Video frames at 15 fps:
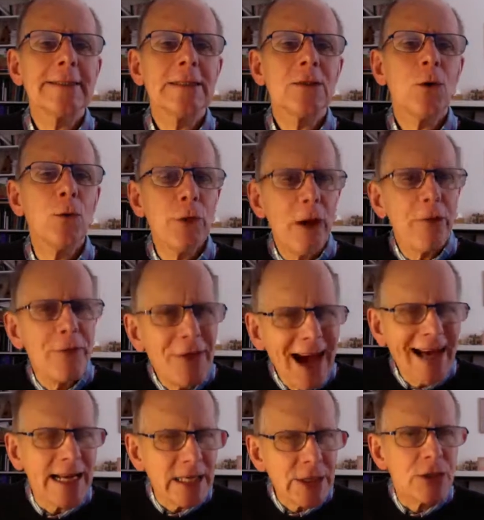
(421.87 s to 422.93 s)
Although
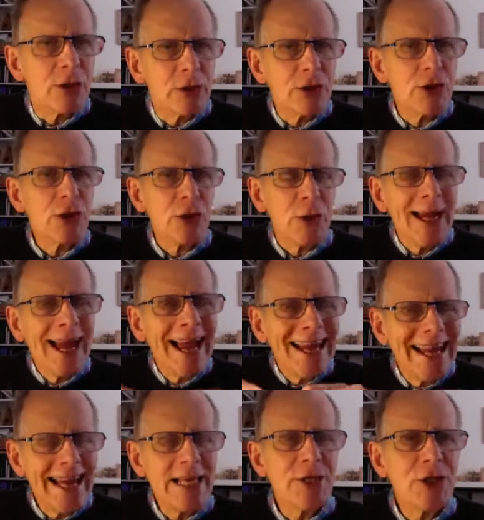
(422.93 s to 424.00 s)
that is not true, it
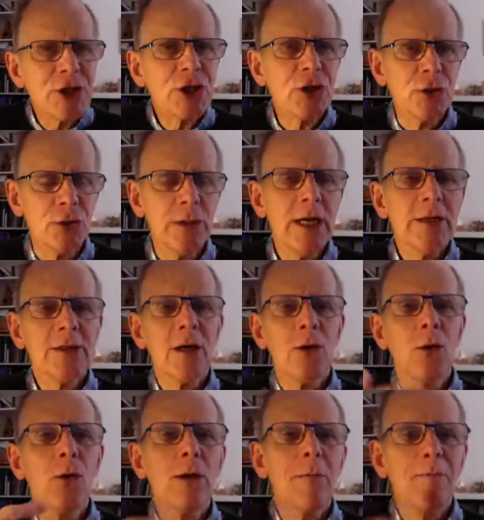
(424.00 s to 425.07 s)
is true that
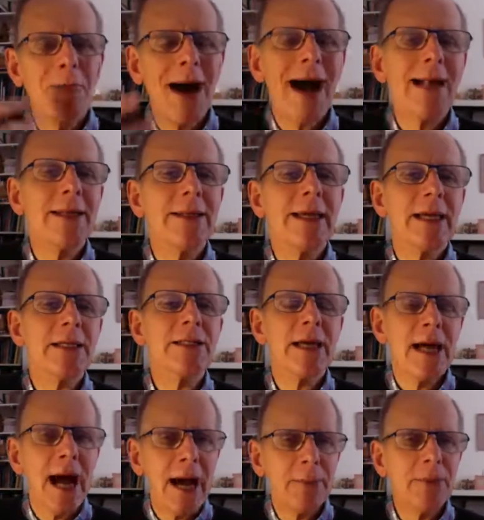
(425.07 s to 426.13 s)
all the bad things
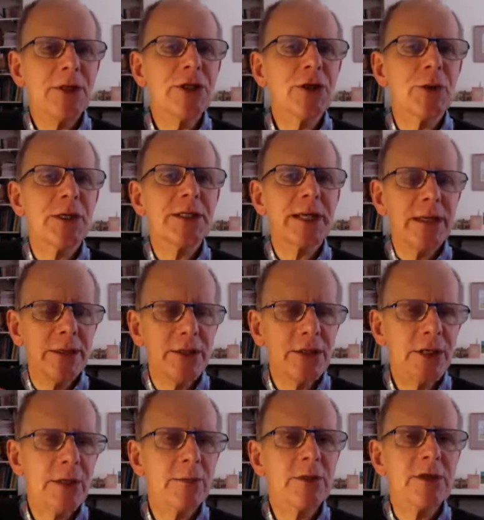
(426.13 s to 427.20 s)
that happen to us in
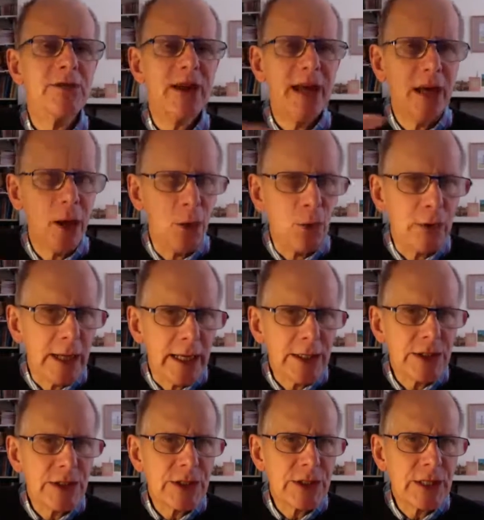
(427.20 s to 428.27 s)
terms of
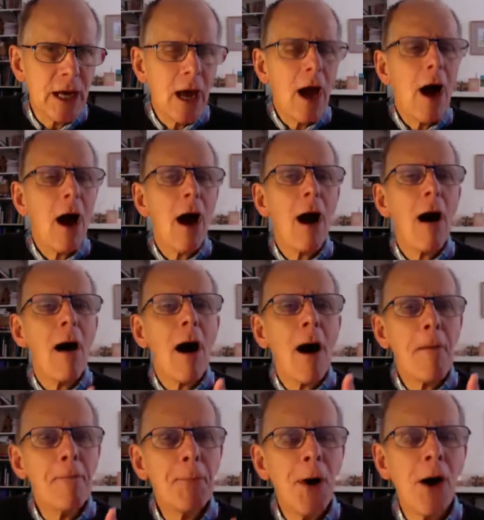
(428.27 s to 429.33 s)
illness
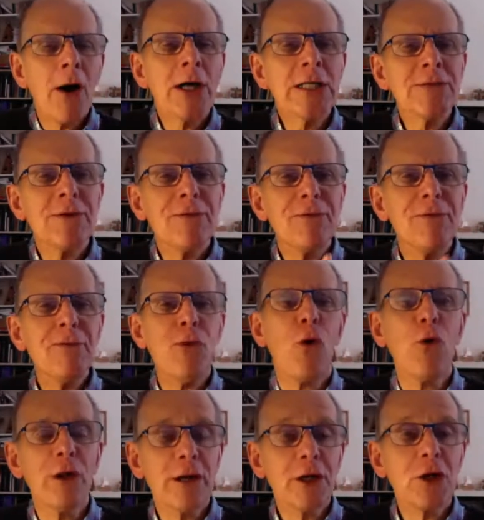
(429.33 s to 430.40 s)
are part of a
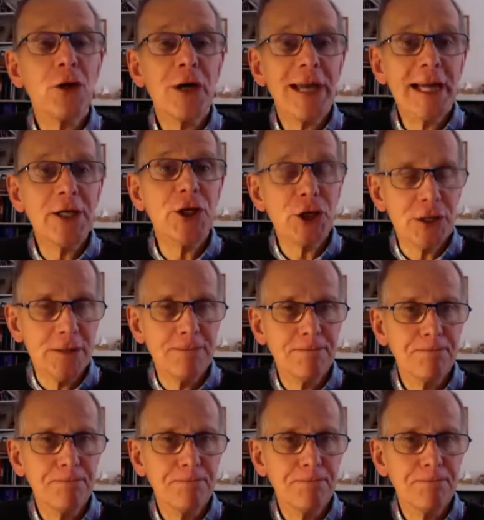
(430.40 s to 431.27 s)
fallen creation